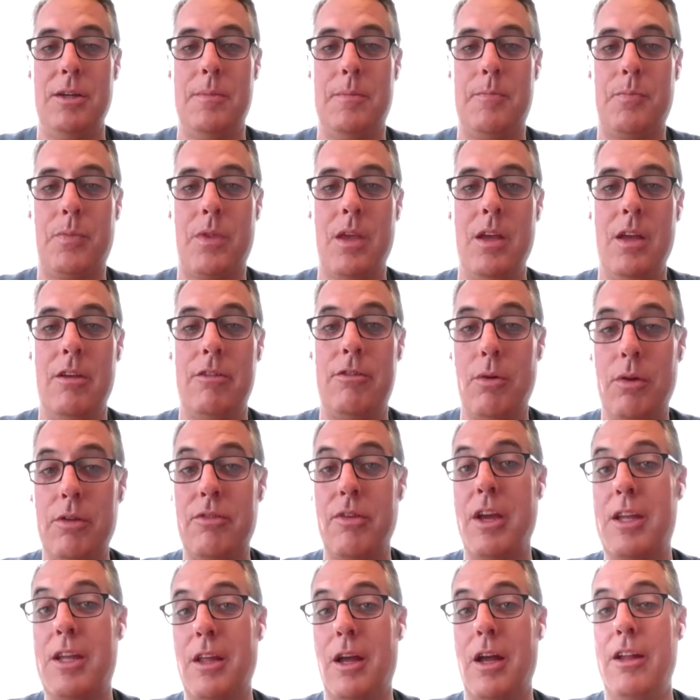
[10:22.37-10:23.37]
So it's like
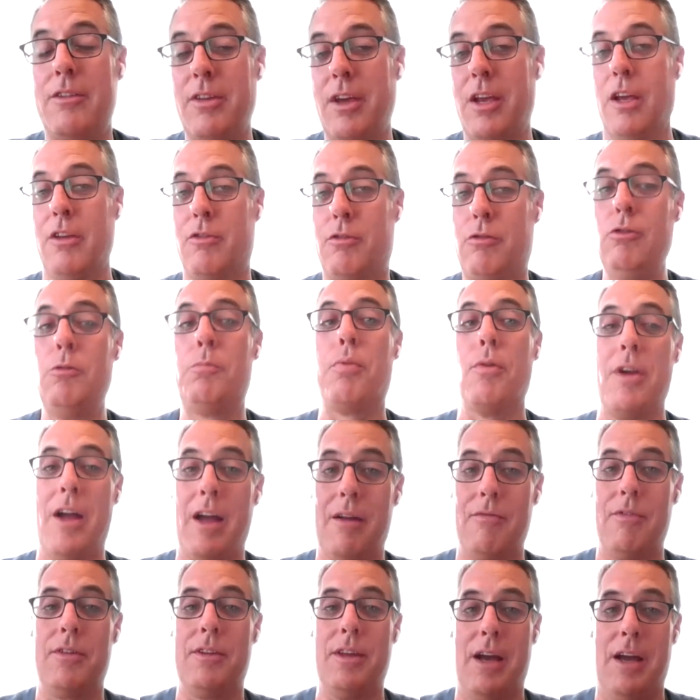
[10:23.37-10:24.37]
a super
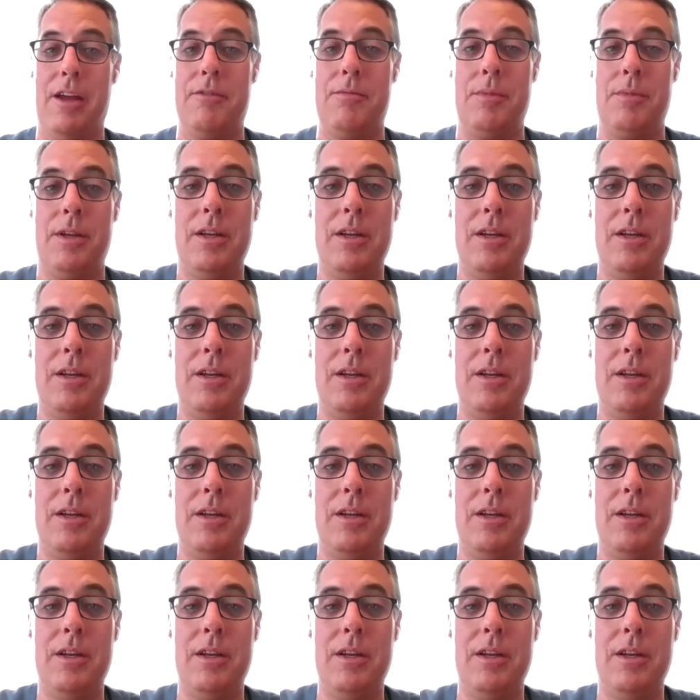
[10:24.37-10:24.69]
advertisement,